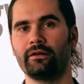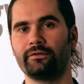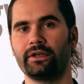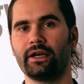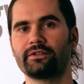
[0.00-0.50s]

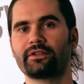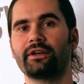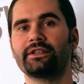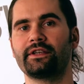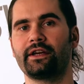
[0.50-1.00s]
If the answer
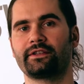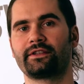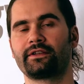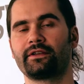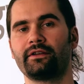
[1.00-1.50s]
is
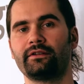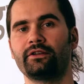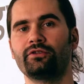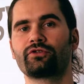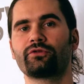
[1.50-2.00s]
yes,
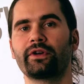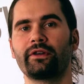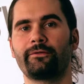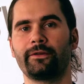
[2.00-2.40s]
then you should really